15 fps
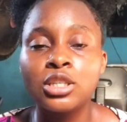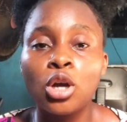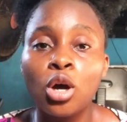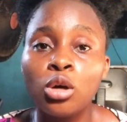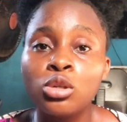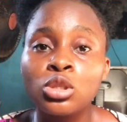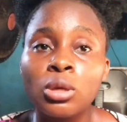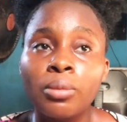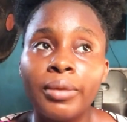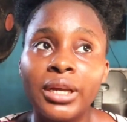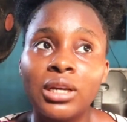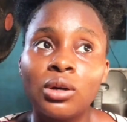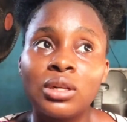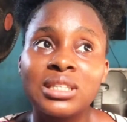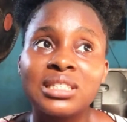also
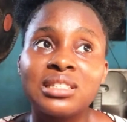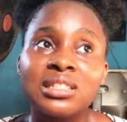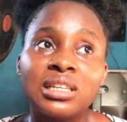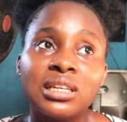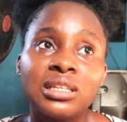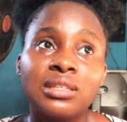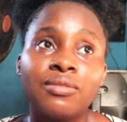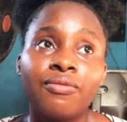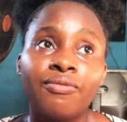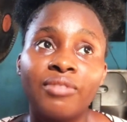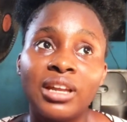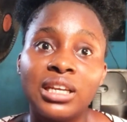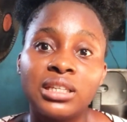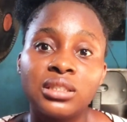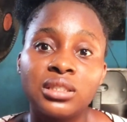makes us seek
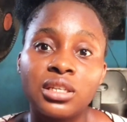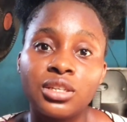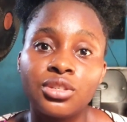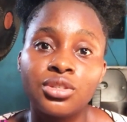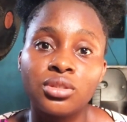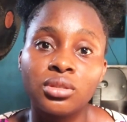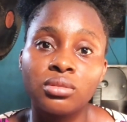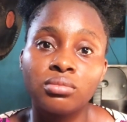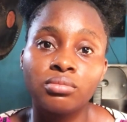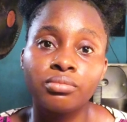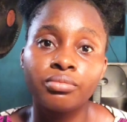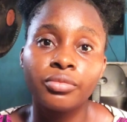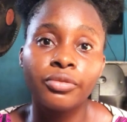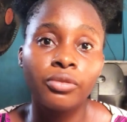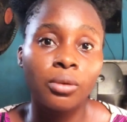validation
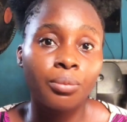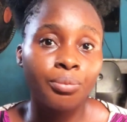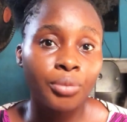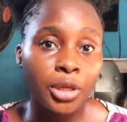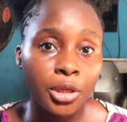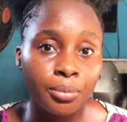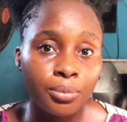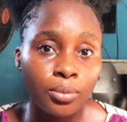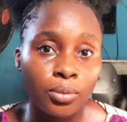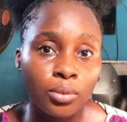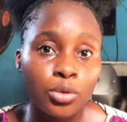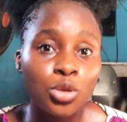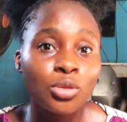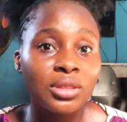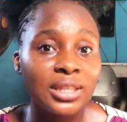from people
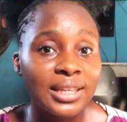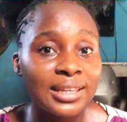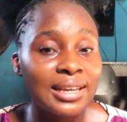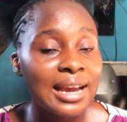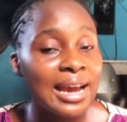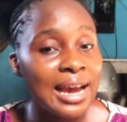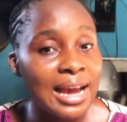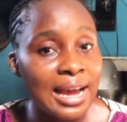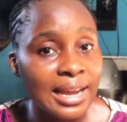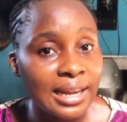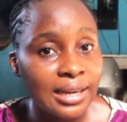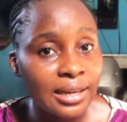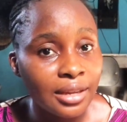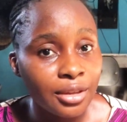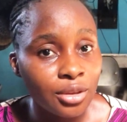you think are higher
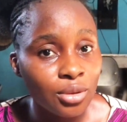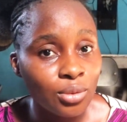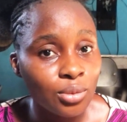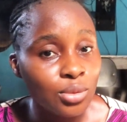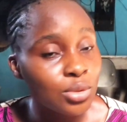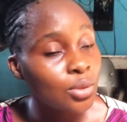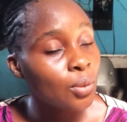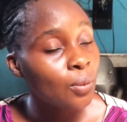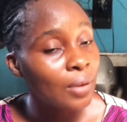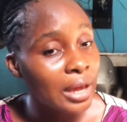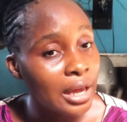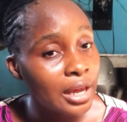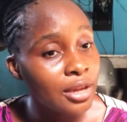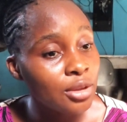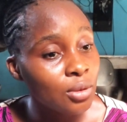than you. So
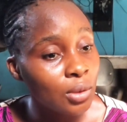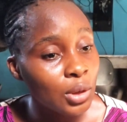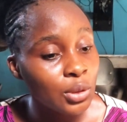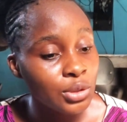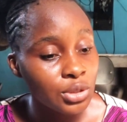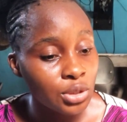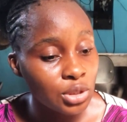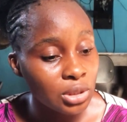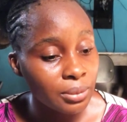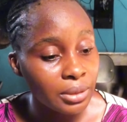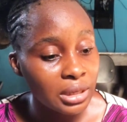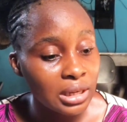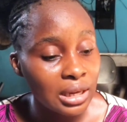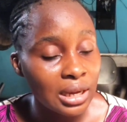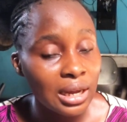when you're on social
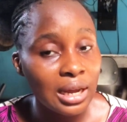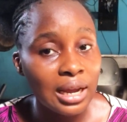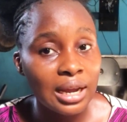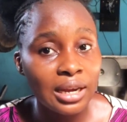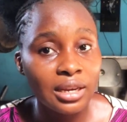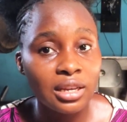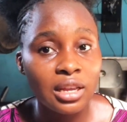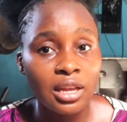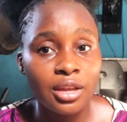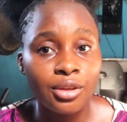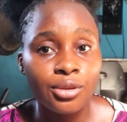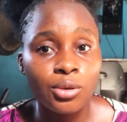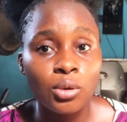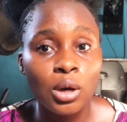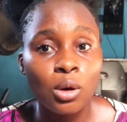media and
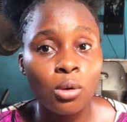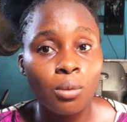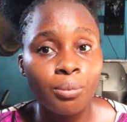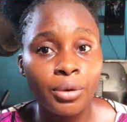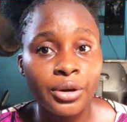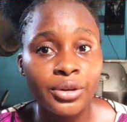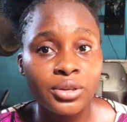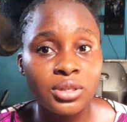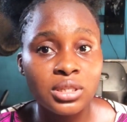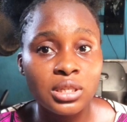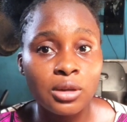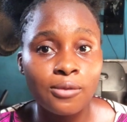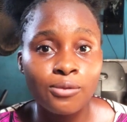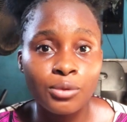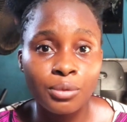you are comparing
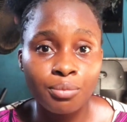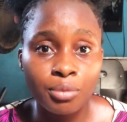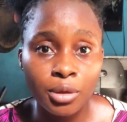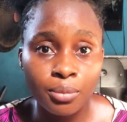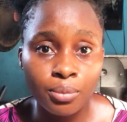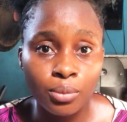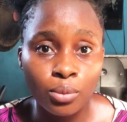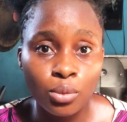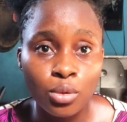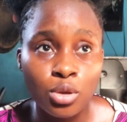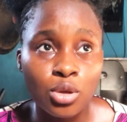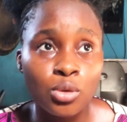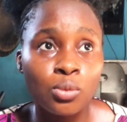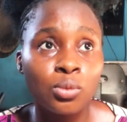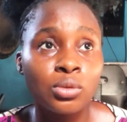yourself with people,
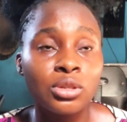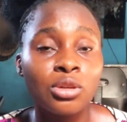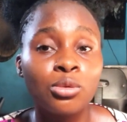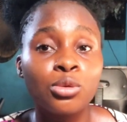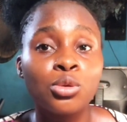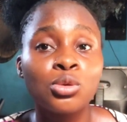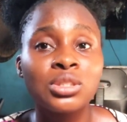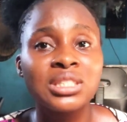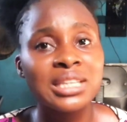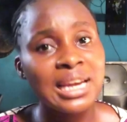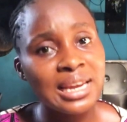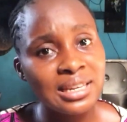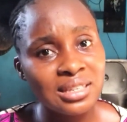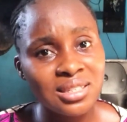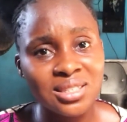you
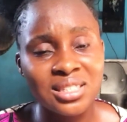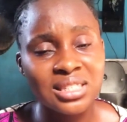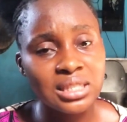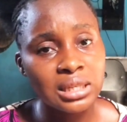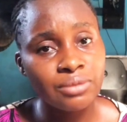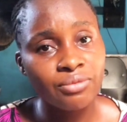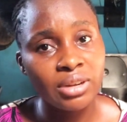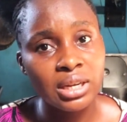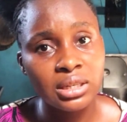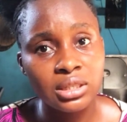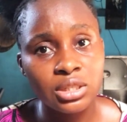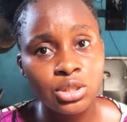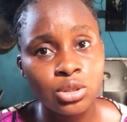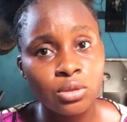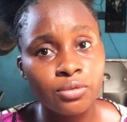tend to seek
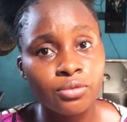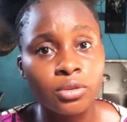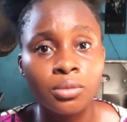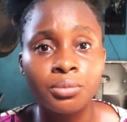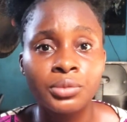validation from